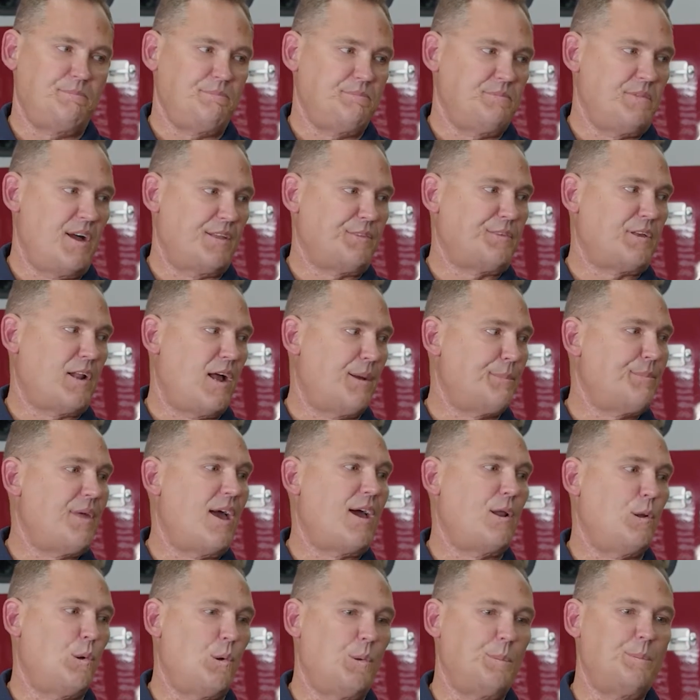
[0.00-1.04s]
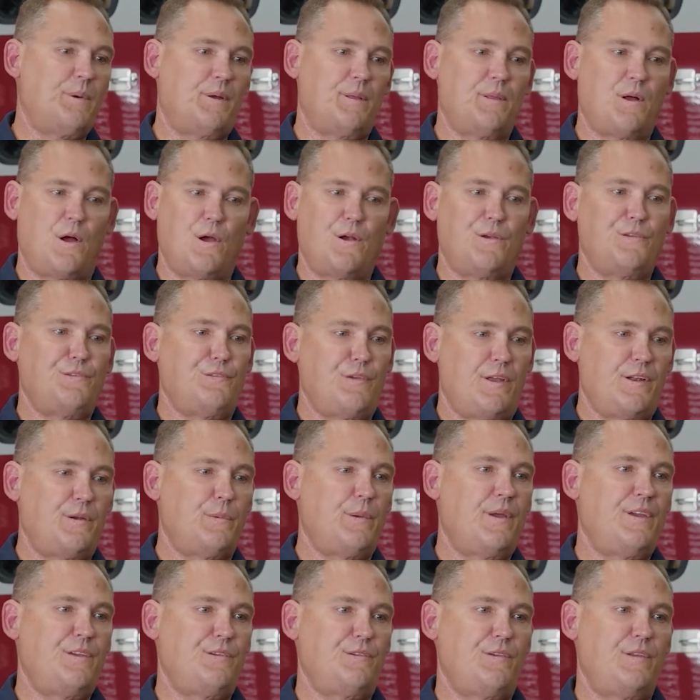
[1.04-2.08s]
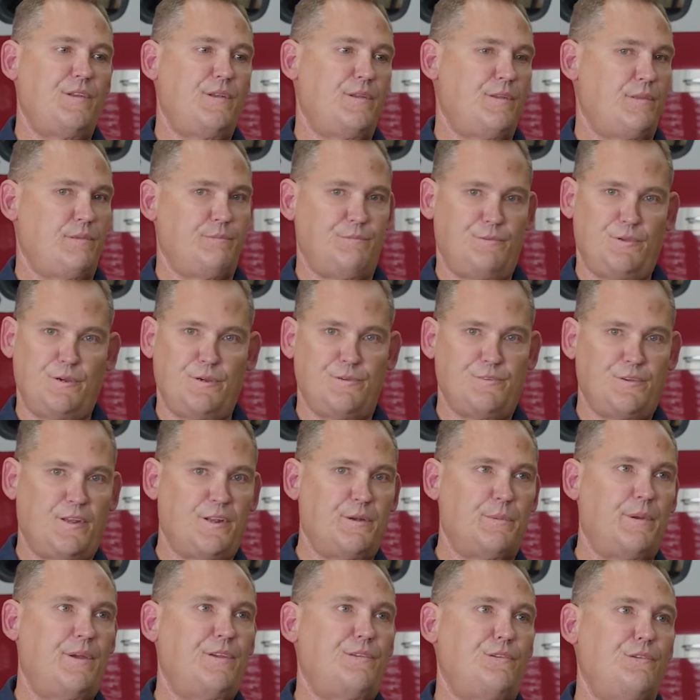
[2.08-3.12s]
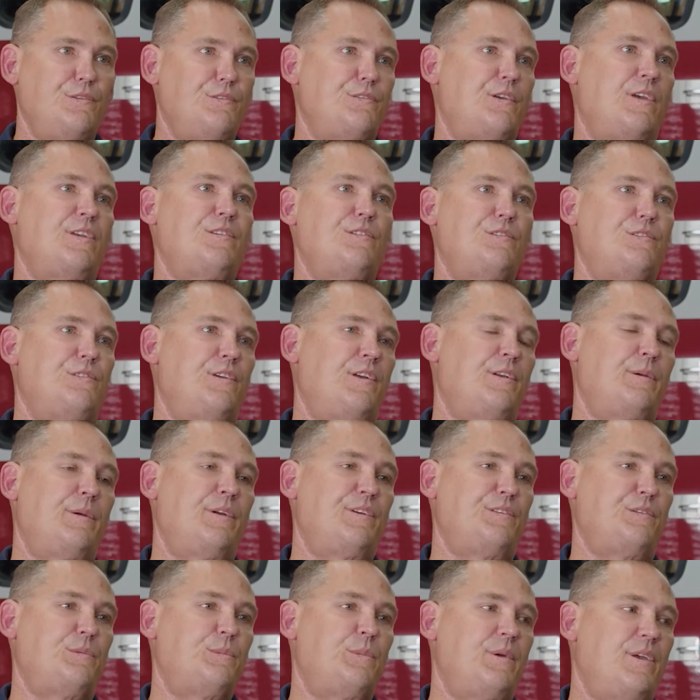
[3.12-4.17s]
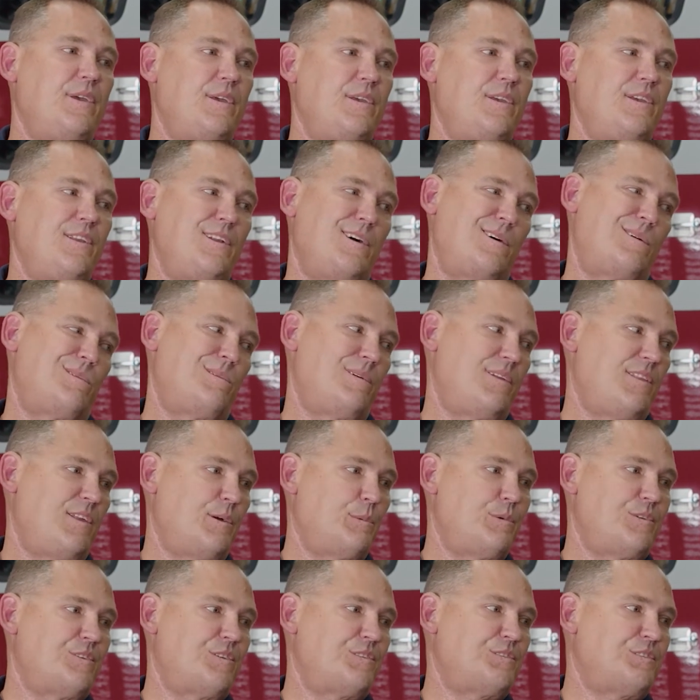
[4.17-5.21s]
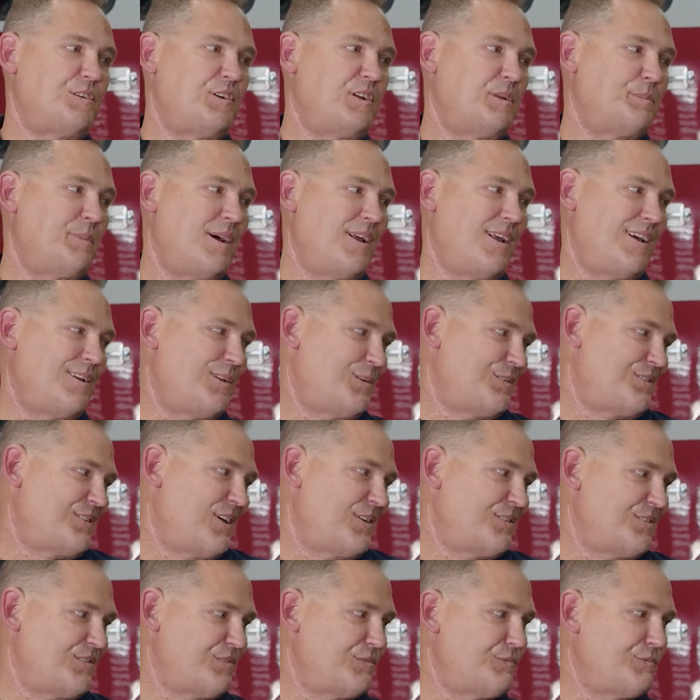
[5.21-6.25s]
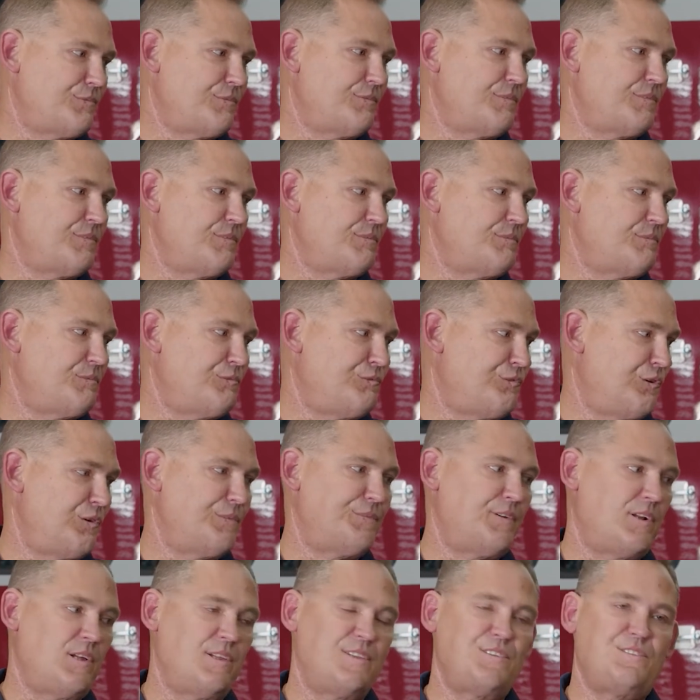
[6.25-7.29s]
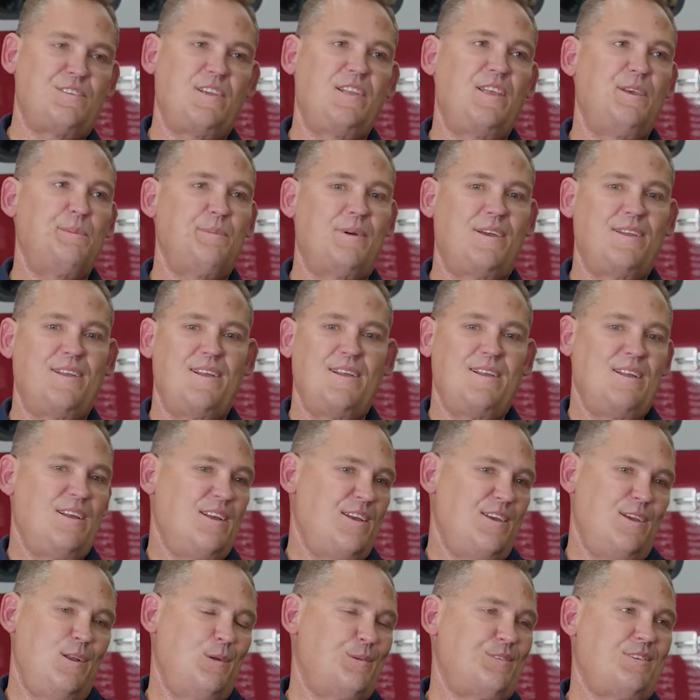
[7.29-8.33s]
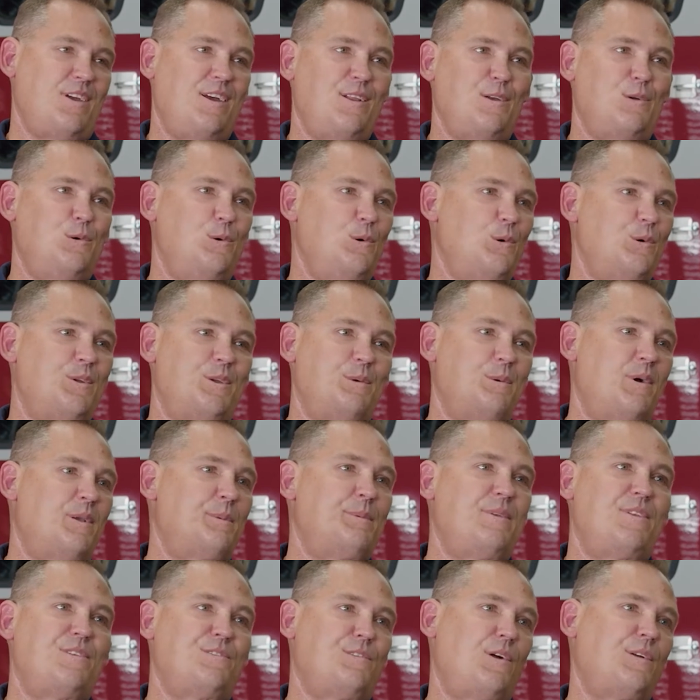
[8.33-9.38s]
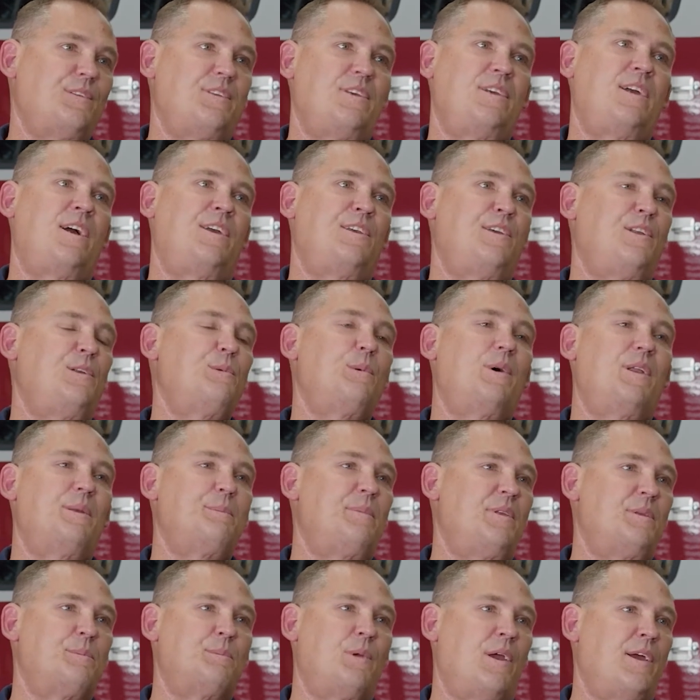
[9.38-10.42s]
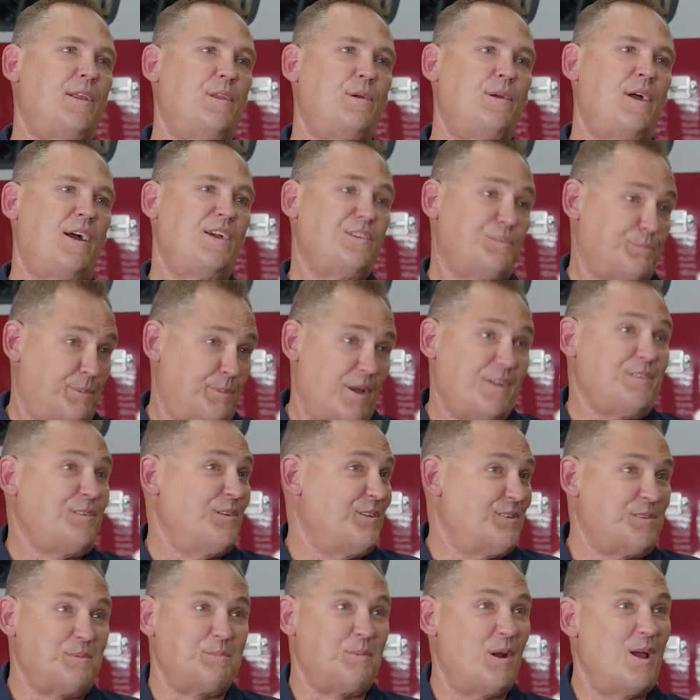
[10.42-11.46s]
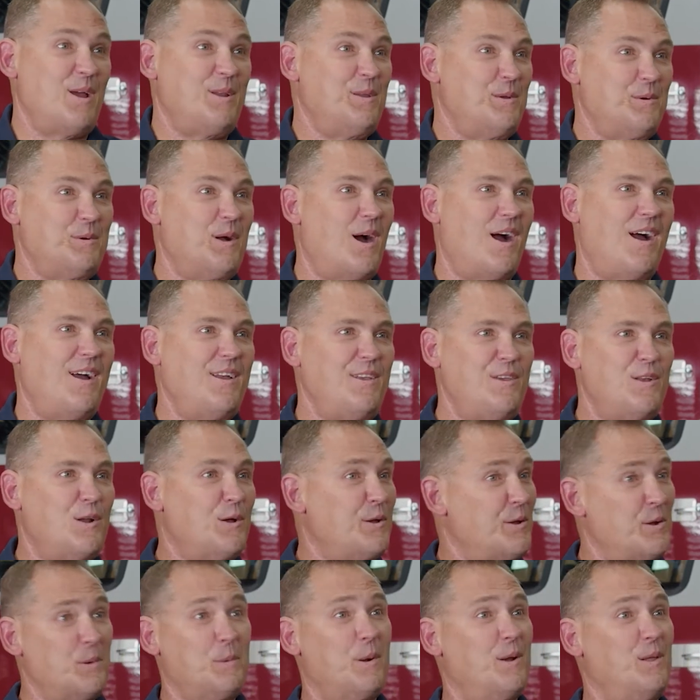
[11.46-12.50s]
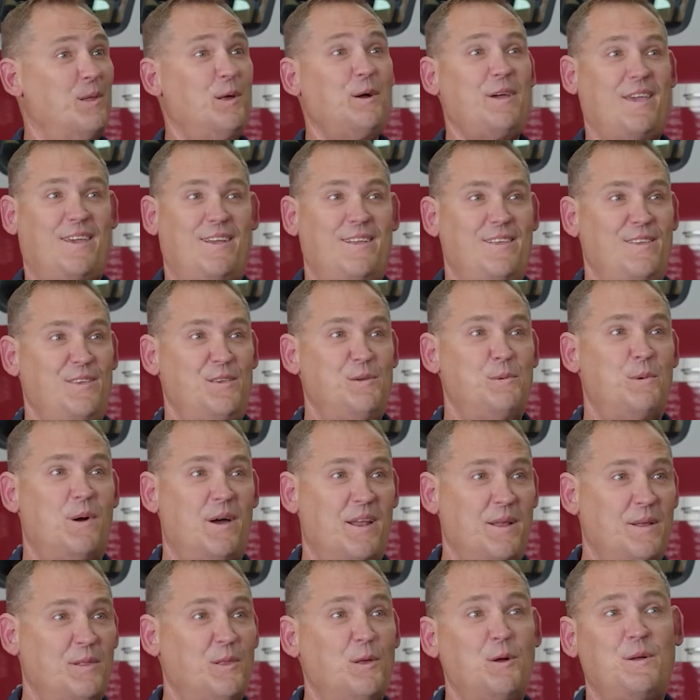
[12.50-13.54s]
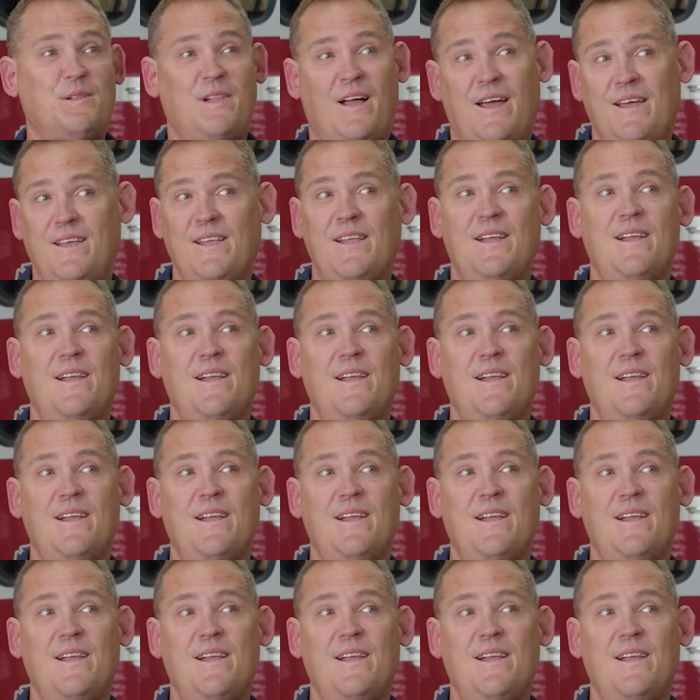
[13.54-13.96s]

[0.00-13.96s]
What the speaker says: not that I'm that old, but our generation, your generation, Jason's generation, there was a certain amount, I know it sounds juvenile and silly, but it's kind of cool. You want to be the salty guy. You didn't want to be the brand new guy, especially as a brand new guy. You don't want to look it. You want to look like,